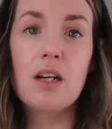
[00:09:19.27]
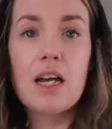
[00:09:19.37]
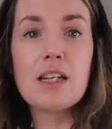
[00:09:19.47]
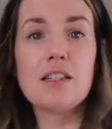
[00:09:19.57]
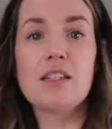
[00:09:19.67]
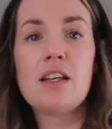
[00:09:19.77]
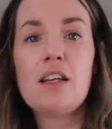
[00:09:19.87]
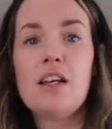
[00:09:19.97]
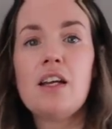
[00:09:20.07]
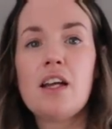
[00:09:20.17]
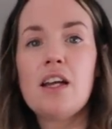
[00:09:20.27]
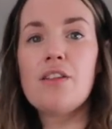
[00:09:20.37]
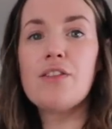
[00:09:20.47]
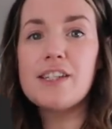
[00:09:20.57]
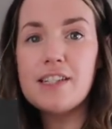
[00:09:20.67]
And
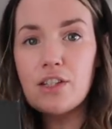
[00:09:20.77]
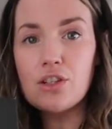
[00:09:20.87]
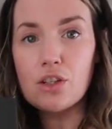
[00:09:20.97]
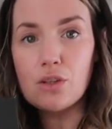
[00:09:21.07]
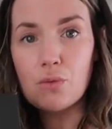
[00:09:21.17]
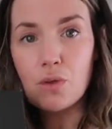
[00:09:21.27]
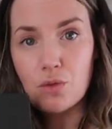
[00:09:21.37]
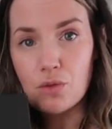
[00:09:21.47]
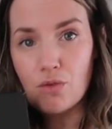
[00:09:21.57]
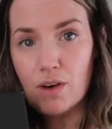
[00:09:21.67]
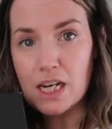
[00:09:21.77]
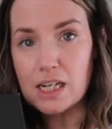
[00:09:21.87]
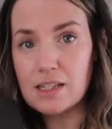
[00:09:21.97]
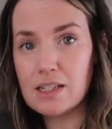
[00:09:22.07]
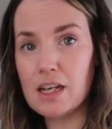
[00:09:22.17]
they did do, which was
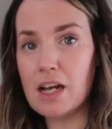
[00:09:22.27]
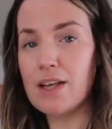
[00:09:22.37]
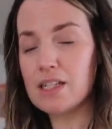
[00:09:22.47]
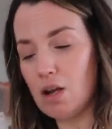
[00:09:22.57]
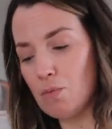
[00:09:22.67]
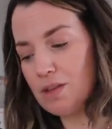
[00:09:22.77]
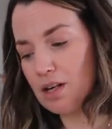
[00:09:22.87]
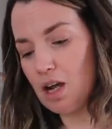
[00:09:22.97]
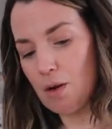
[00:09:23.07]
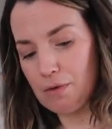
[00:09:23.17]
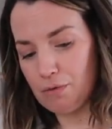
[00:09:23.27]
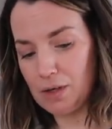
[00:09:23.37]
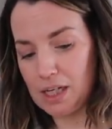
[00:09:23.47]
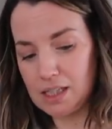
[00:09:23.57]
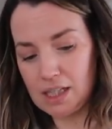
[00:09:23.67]
great. And that's come within a couple of
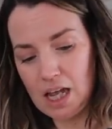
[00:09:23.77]
weeks.